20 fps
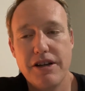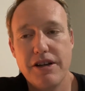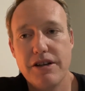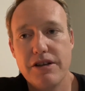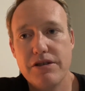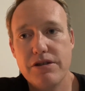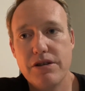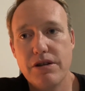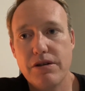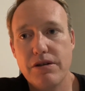
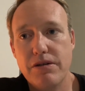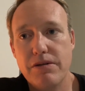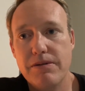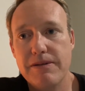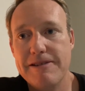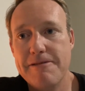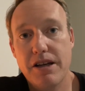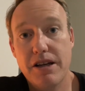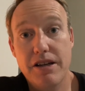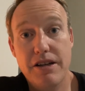So
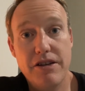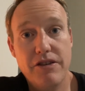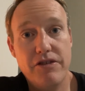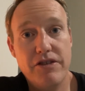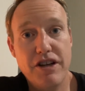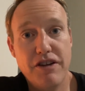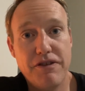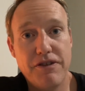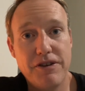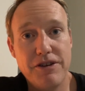it is
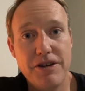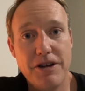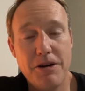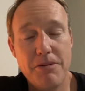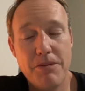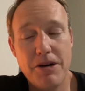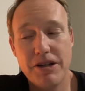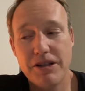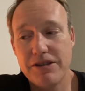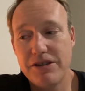different
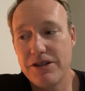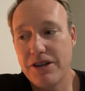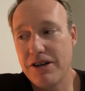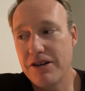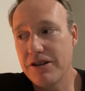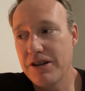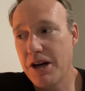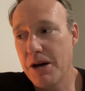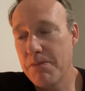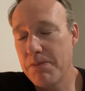amongst
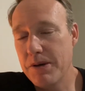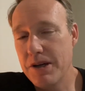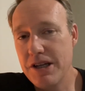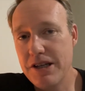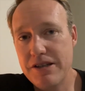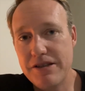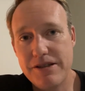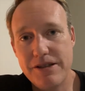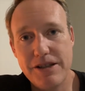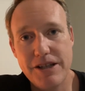all
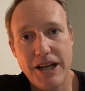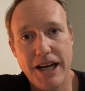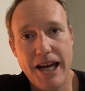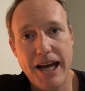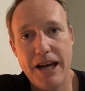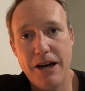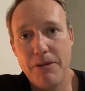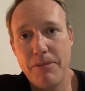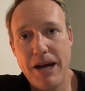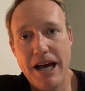companies. I
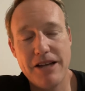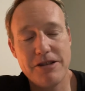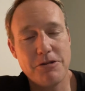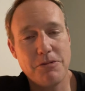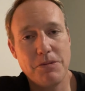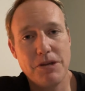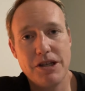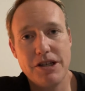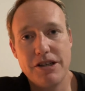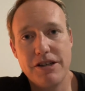had them ask
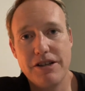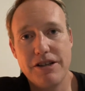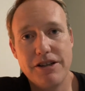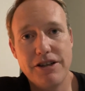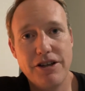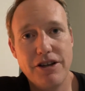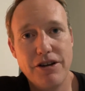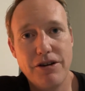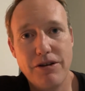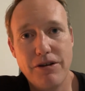me,
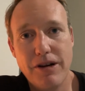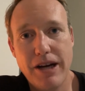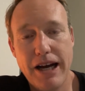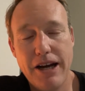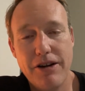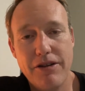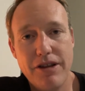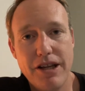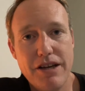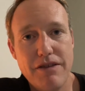how
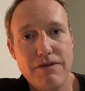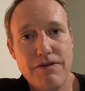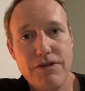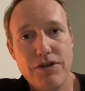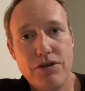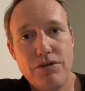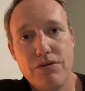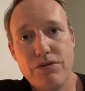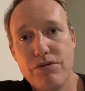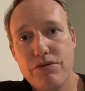do they
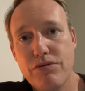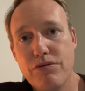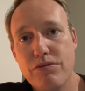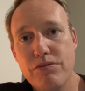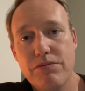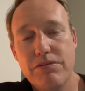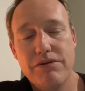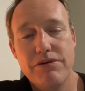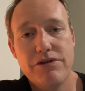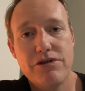view
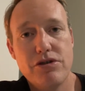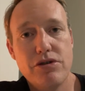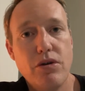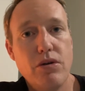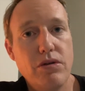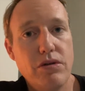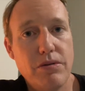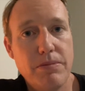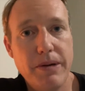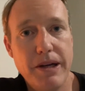
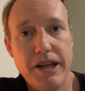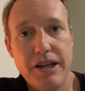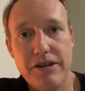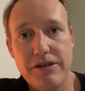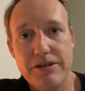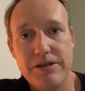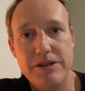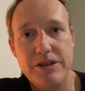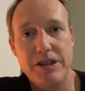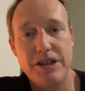solar
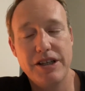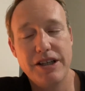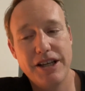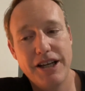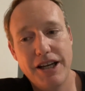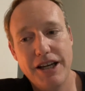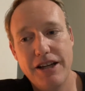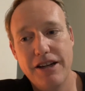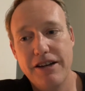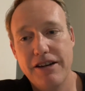panels?
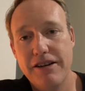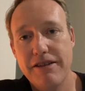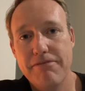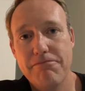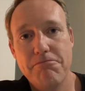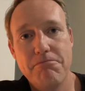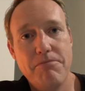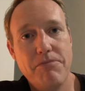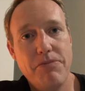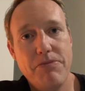And
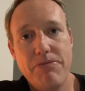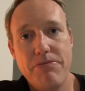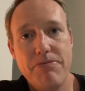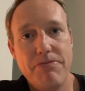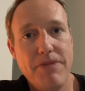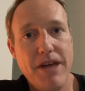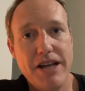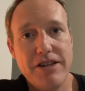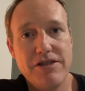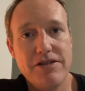
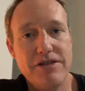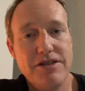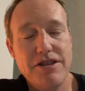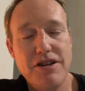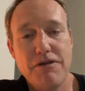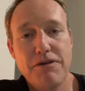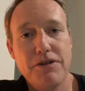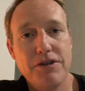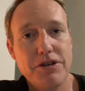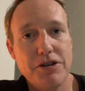that's
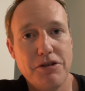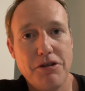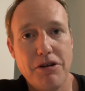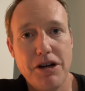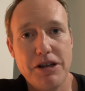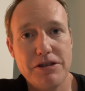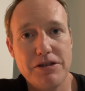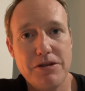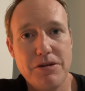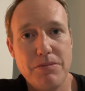different
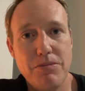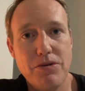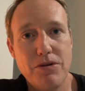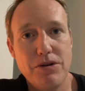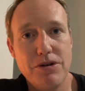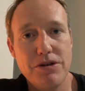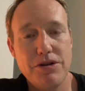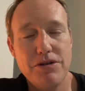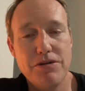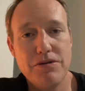across the
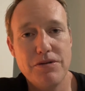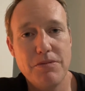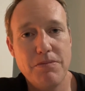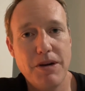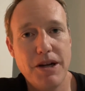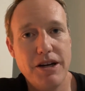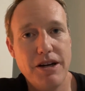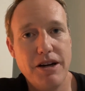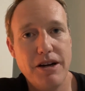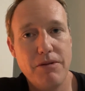board too,
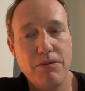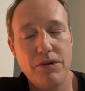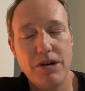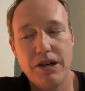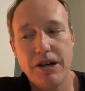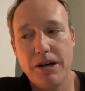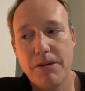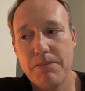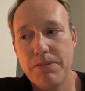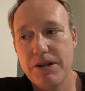depending on what
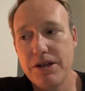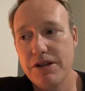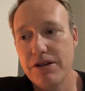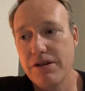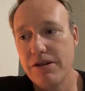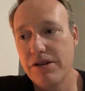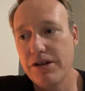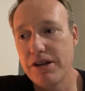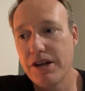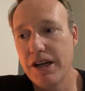company you're
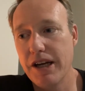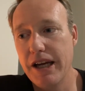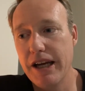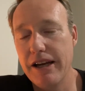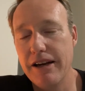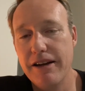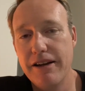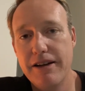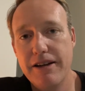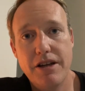looking at.
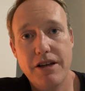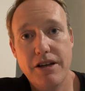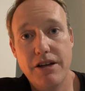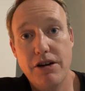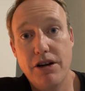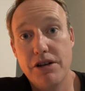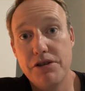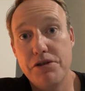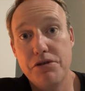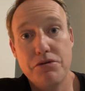It
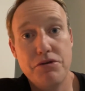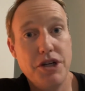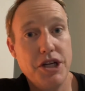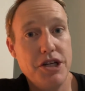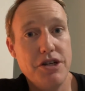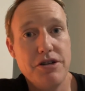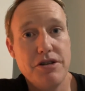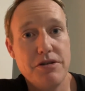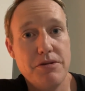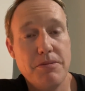also
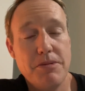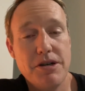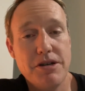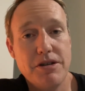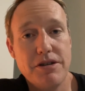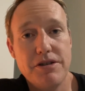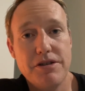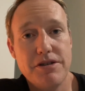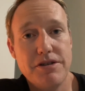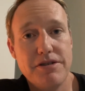changes
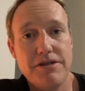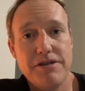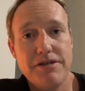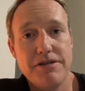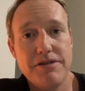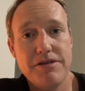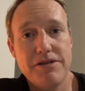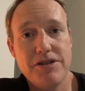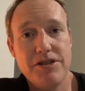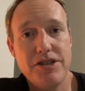amongst
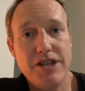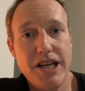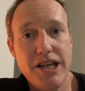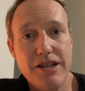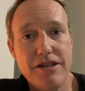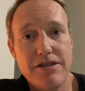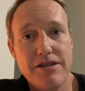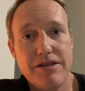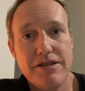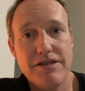states.